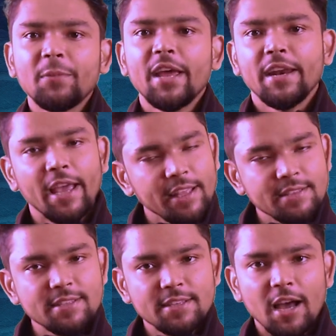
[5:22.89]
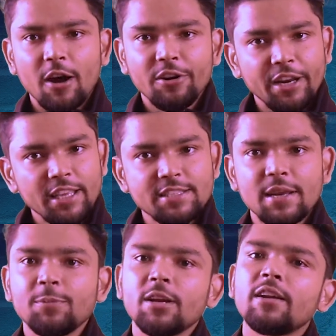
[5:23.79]
and hence our next
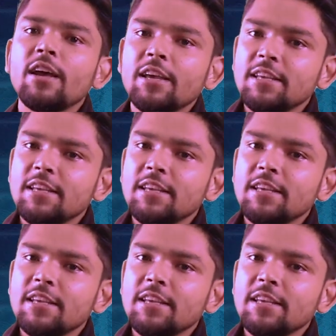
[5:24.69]
chapter